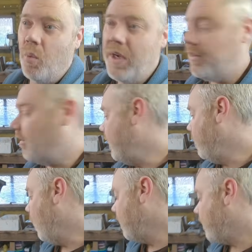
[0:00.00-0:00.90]
With
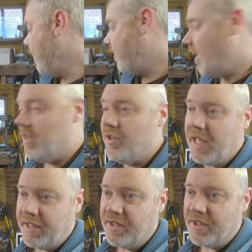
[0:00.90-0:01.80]
the 1ZZ
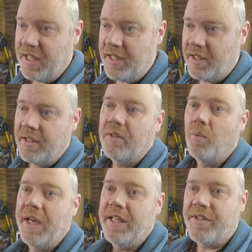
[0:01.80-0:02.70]
injectors in,
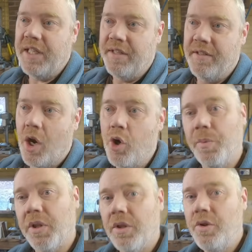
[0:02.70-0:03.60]
when it's in
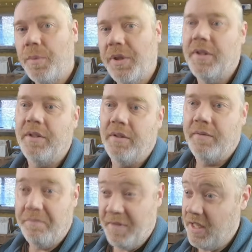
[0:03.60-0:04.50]
open loop,
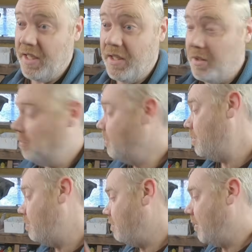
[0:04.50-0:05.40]
the
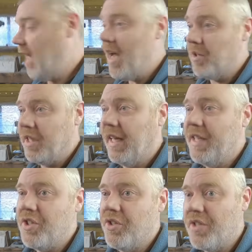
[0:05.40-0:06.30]

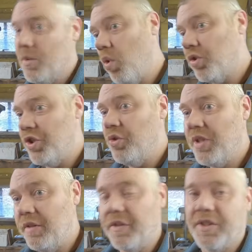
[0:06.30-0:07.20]
calculations it was
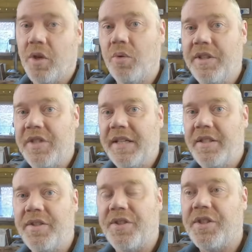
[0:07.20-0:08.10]
using for its old
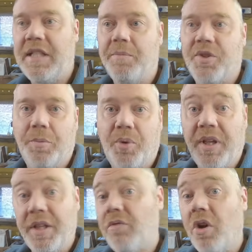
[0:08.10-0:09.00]
injectors seems to
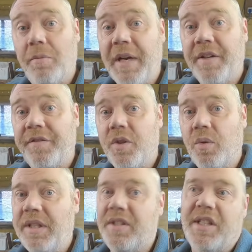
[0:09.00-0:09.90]
put in the right amount of
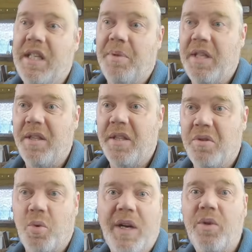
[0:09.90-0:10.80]
fuel to keep it in the
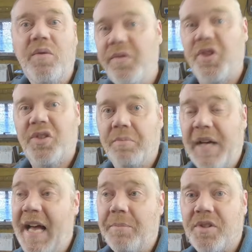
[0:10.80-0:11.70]
12s
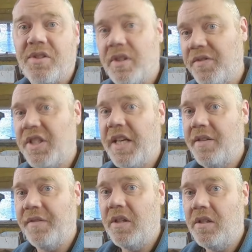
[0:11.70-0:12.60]
perhaps as an
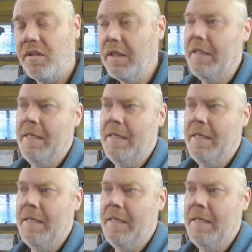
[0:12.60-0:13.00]
AFR.